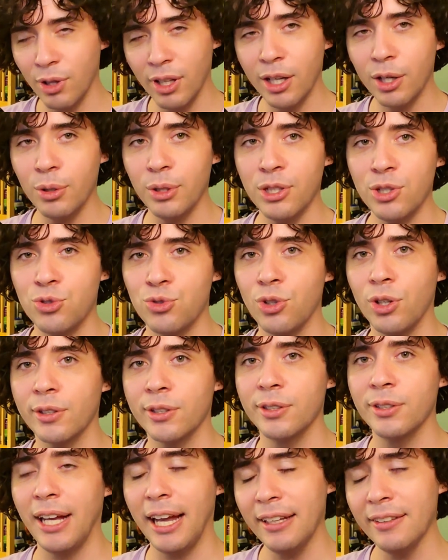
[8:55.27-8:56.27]
literally
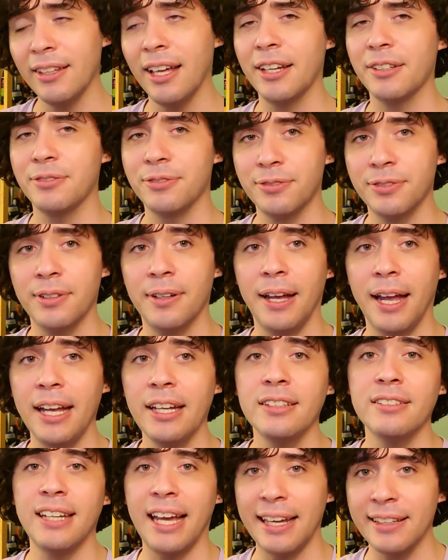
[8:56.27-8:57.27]
struggle at life
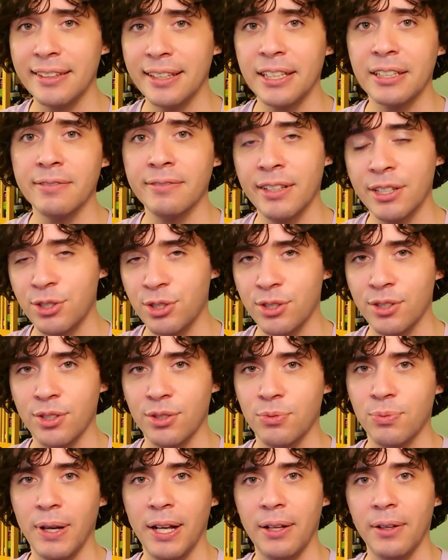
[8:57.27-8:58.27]
and at League of Legends
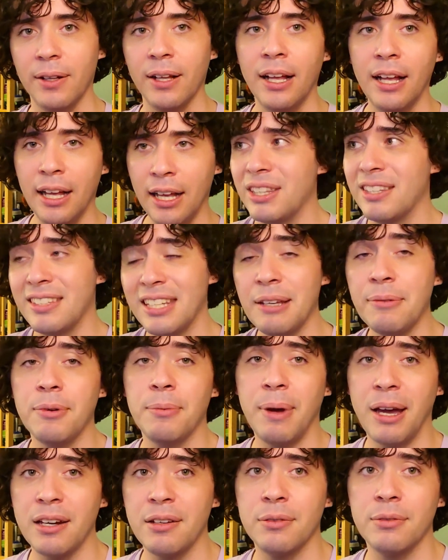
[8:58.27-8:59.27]
as well, with the same
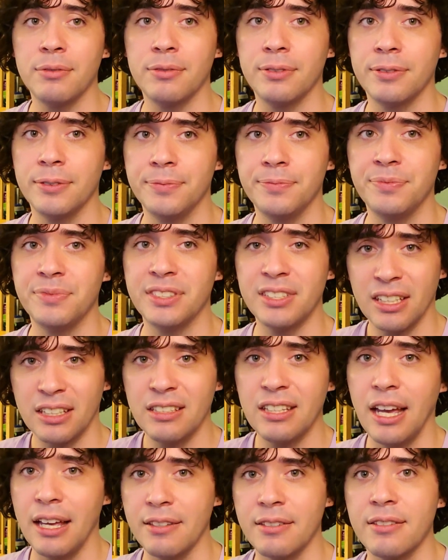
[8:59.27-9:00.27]
amount of
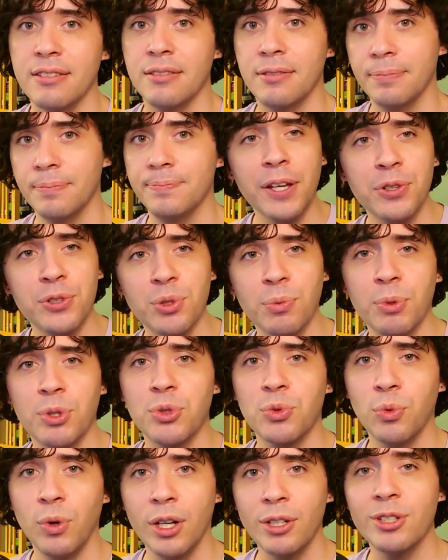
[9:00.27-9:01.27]
success. Thank you so
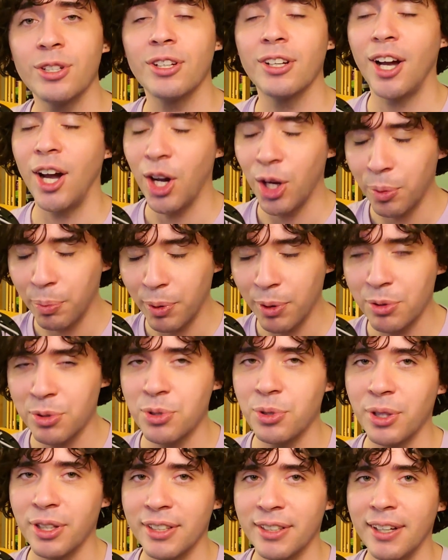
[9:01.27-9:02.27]
much for watching. I hope you
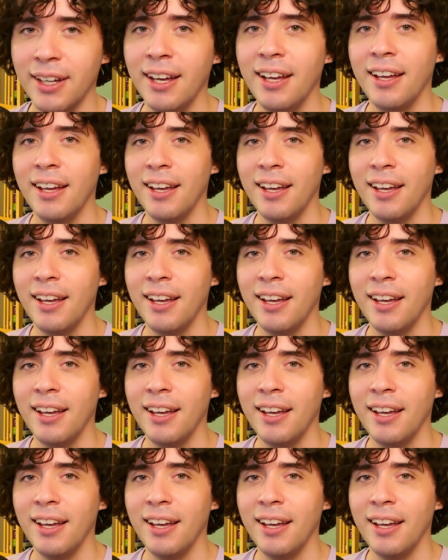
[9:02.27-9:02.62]
enjoyed.